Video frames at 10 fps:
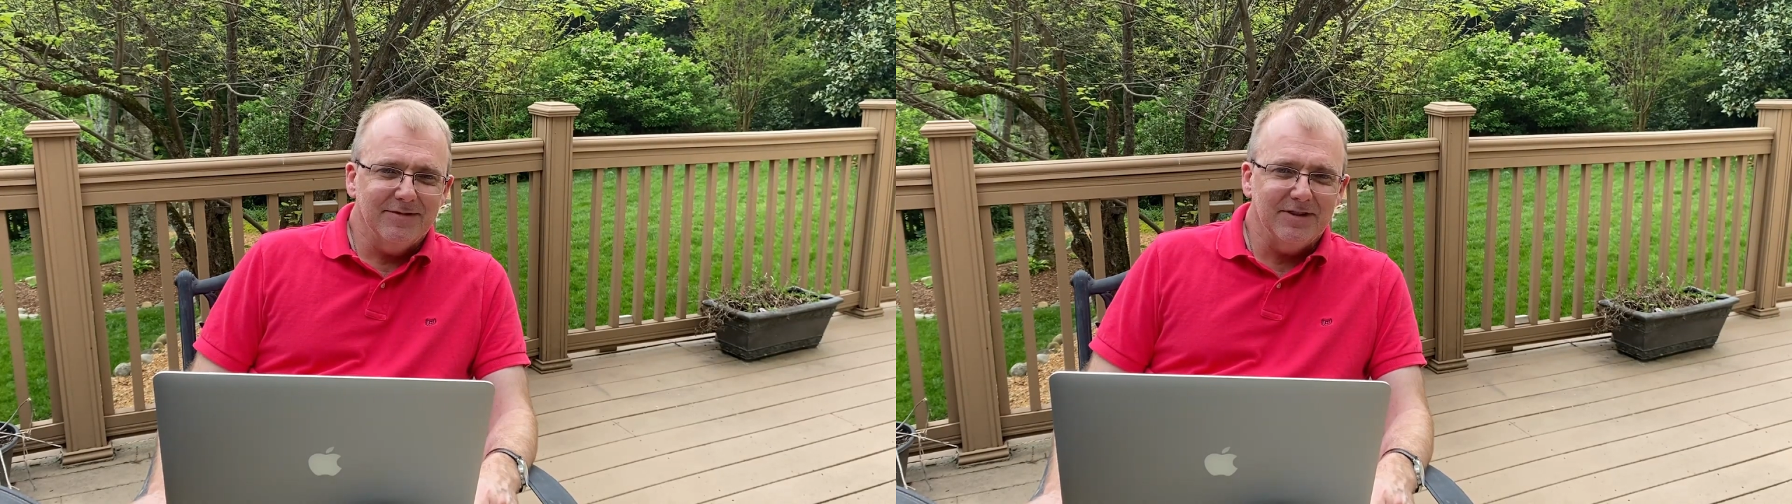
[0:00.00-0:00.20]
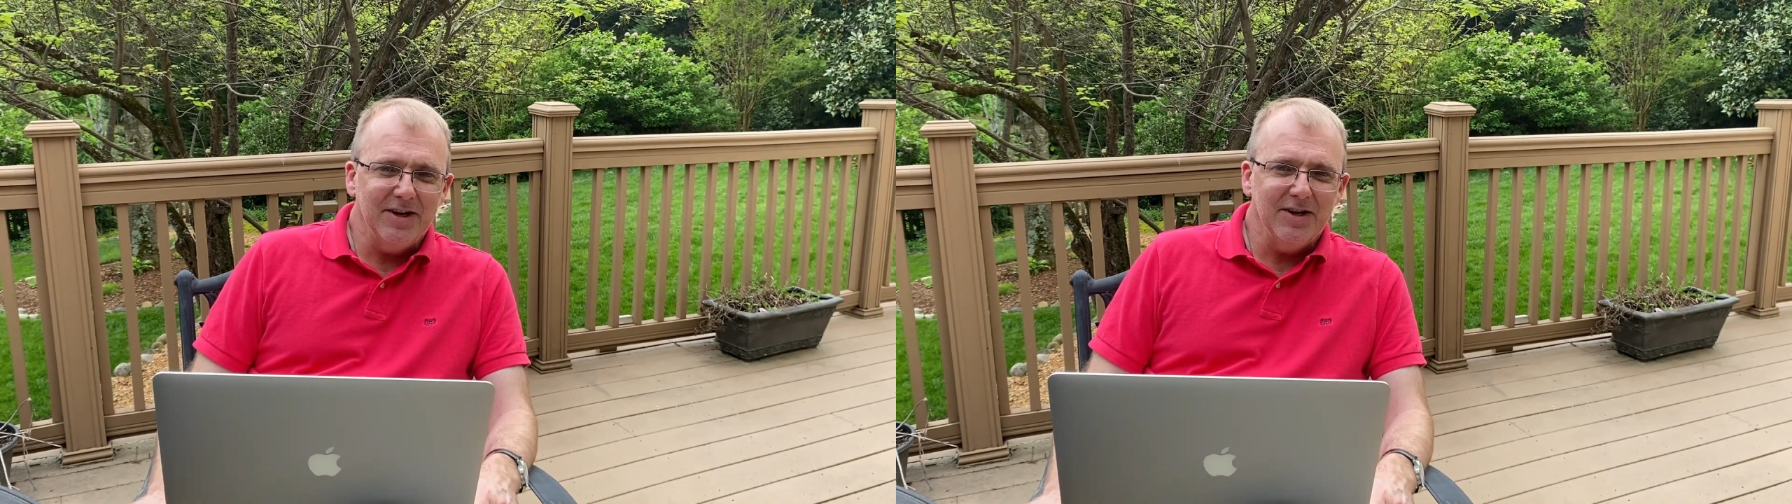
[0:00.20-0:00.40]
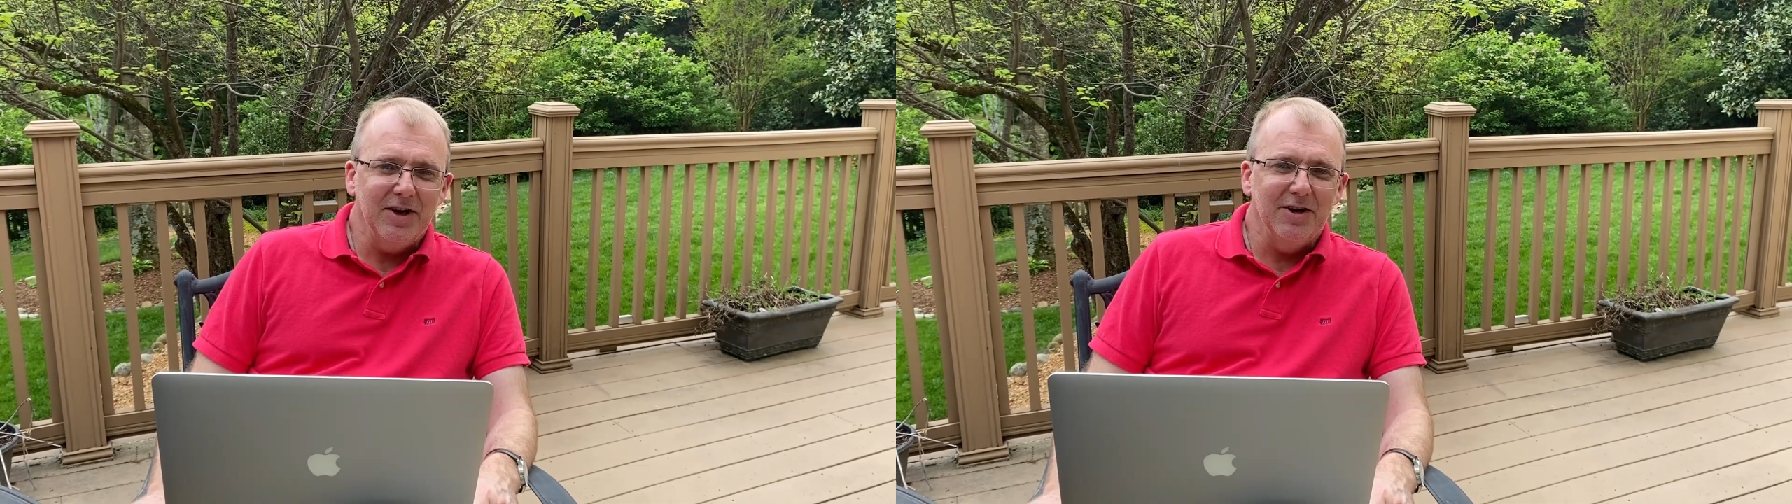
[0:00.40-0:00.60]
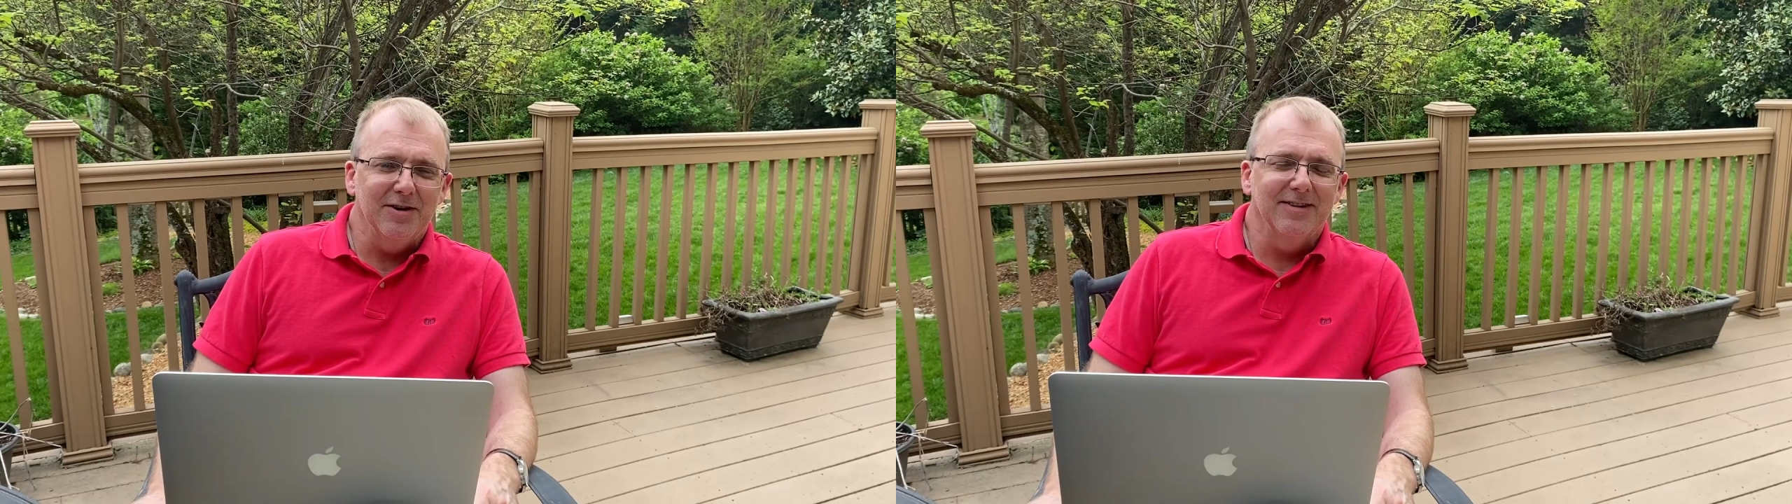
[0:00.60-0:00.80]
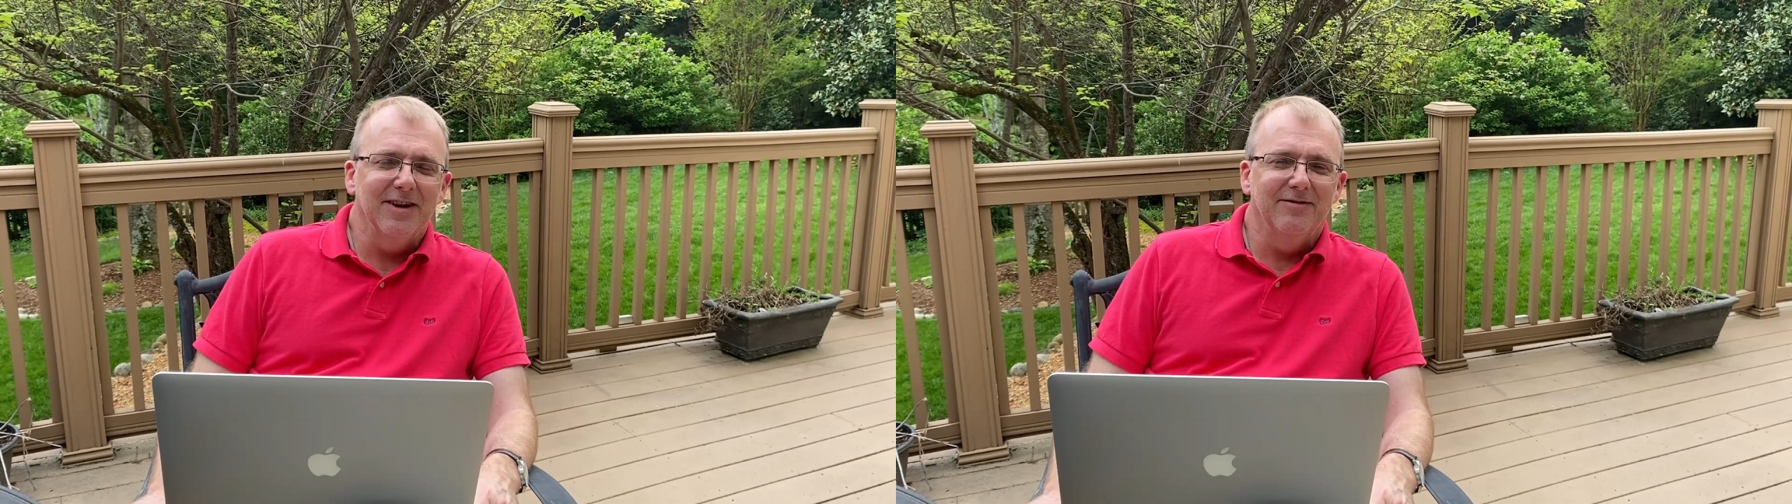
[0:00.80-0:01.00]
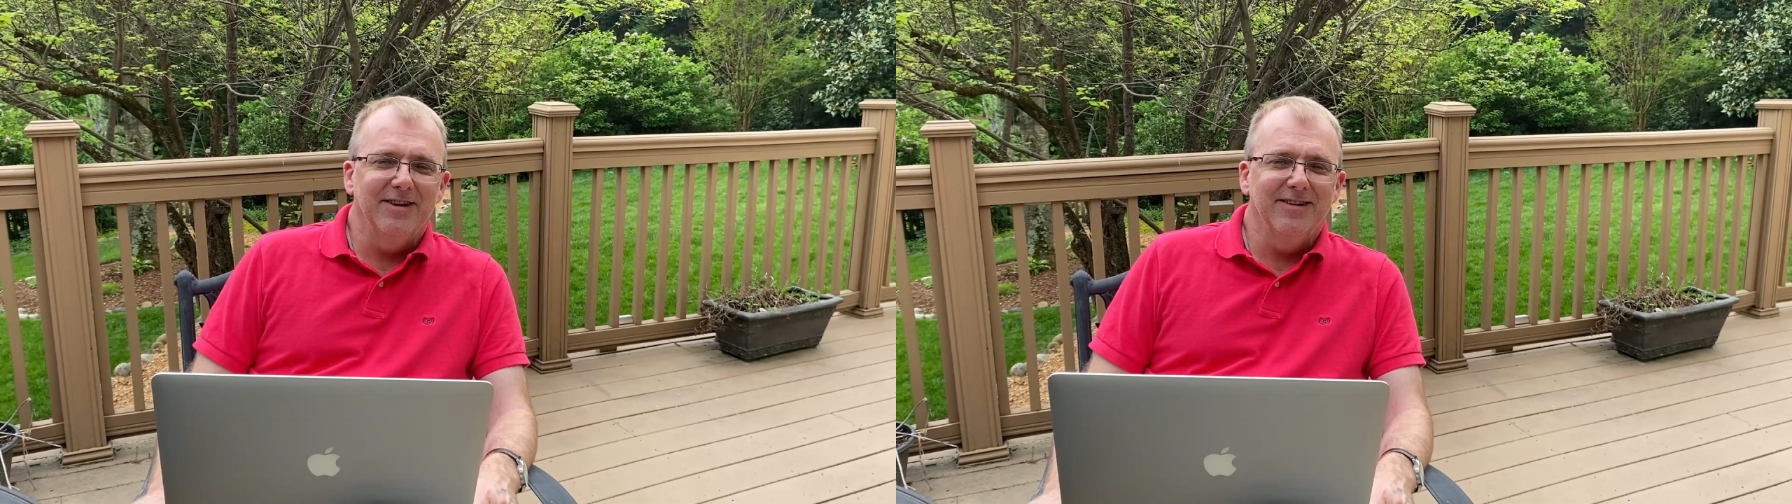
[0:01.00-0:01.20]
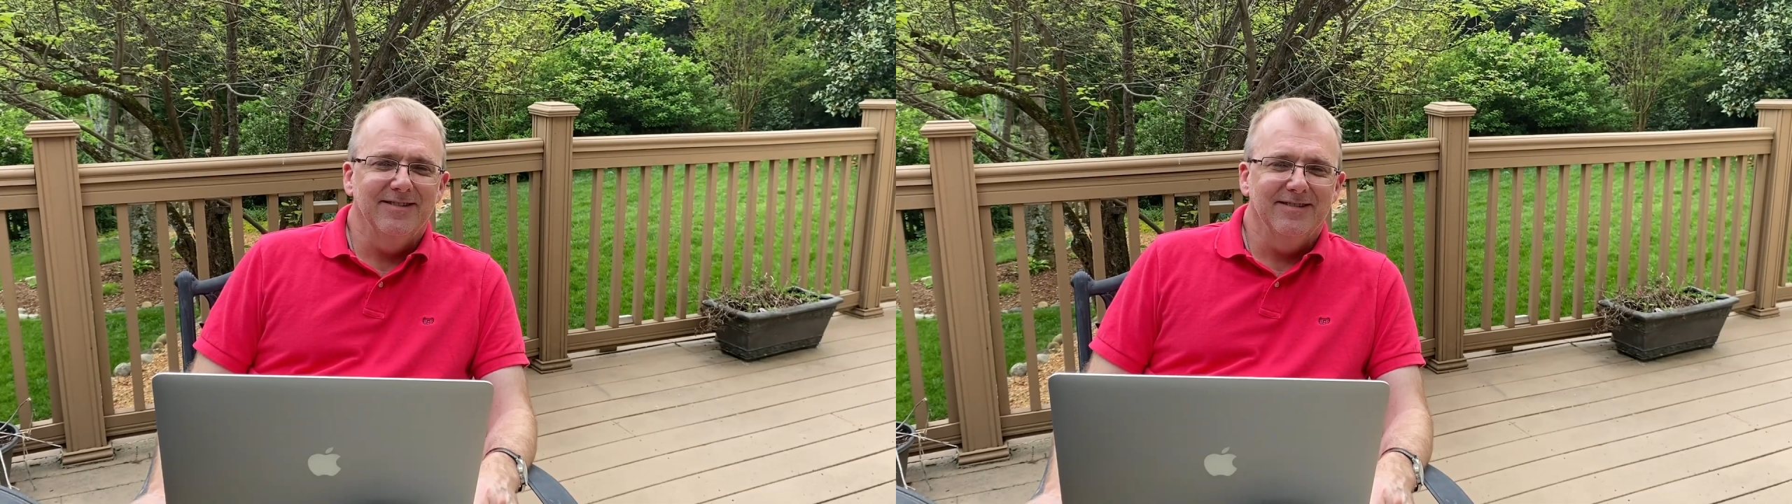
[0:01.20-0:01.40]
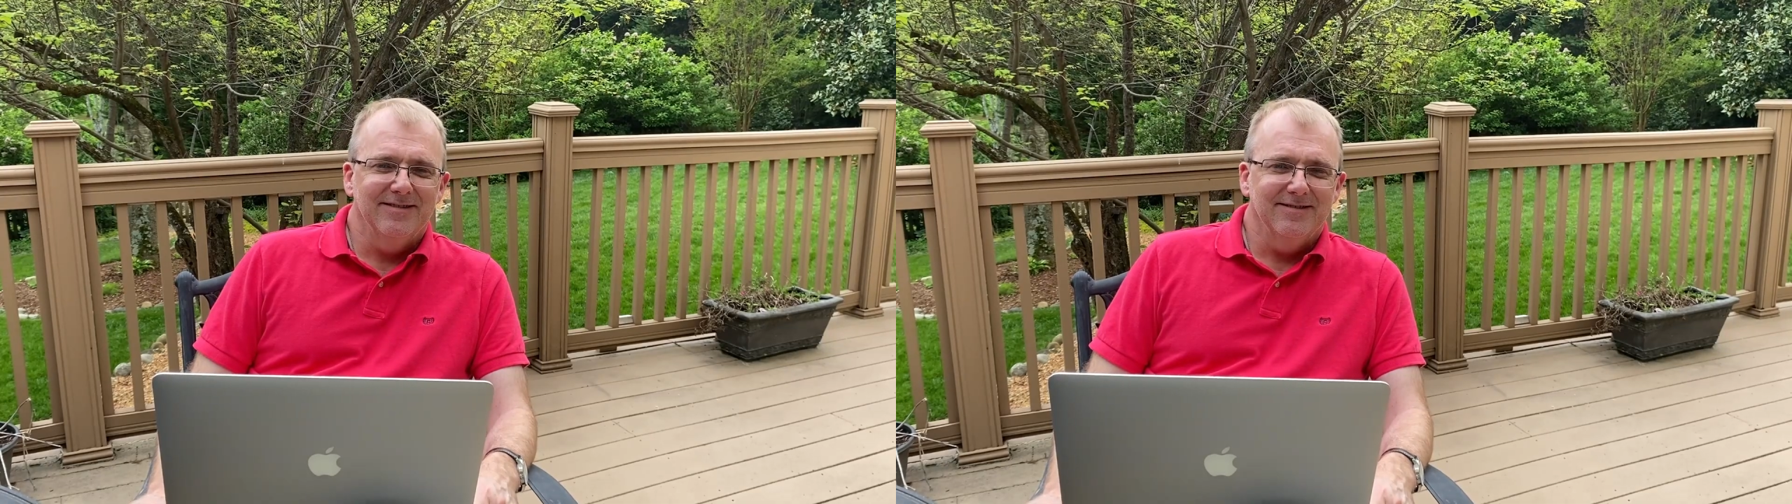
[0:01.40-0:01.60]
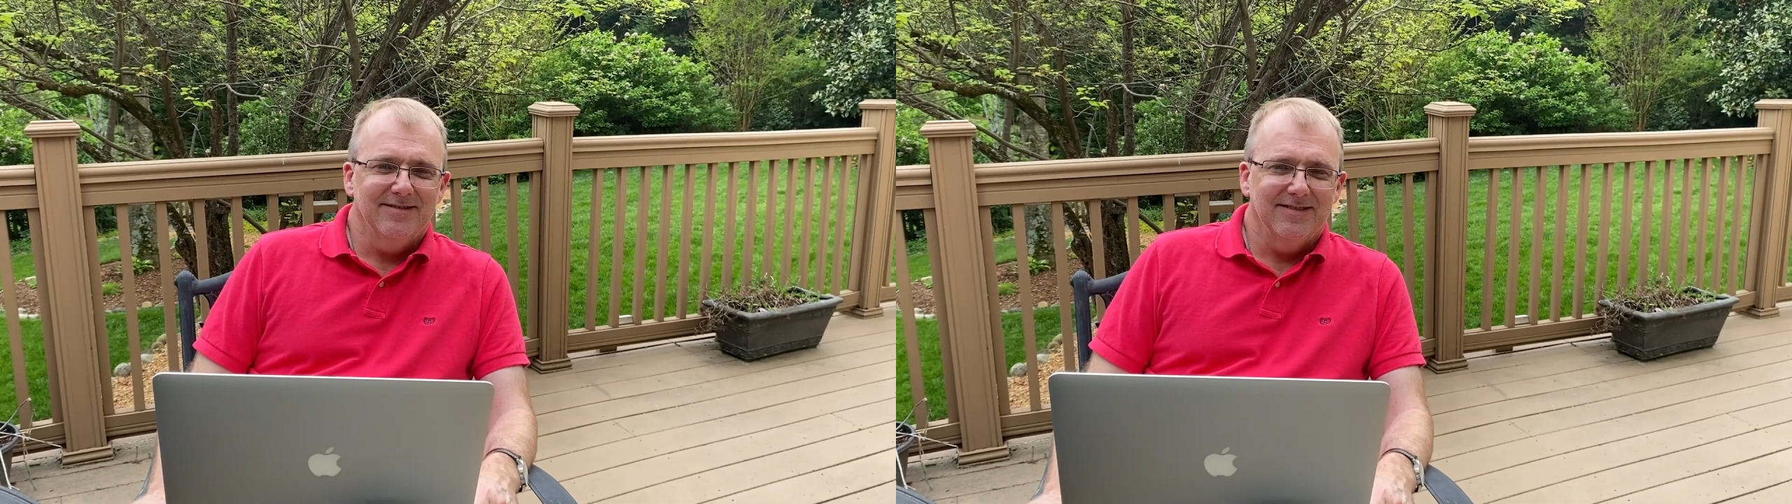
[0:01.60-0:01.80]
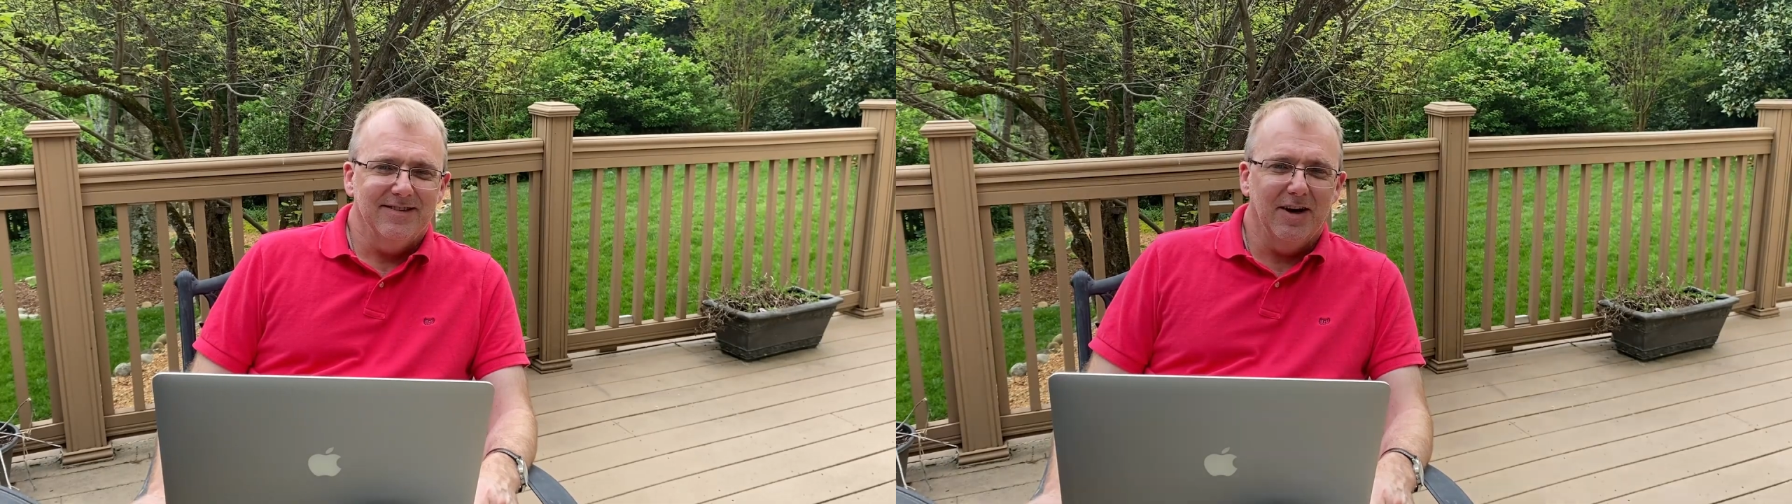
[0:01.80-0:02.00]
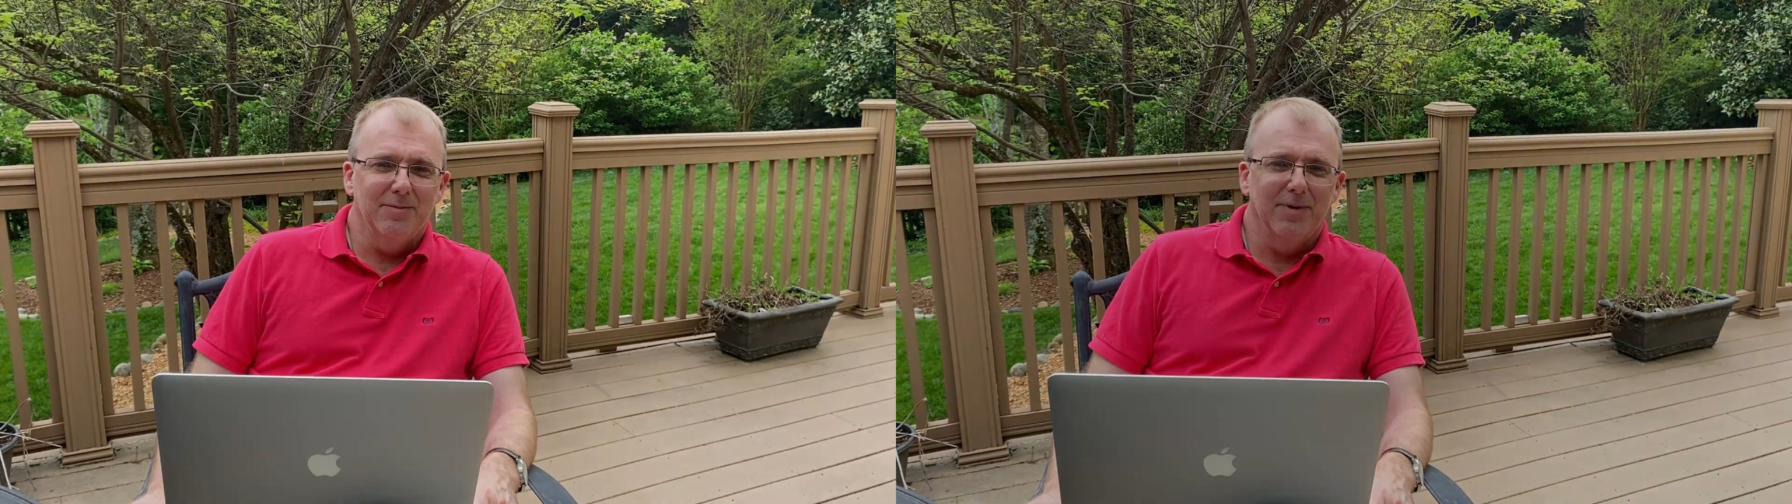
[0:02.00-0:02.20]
Take care. Love you. God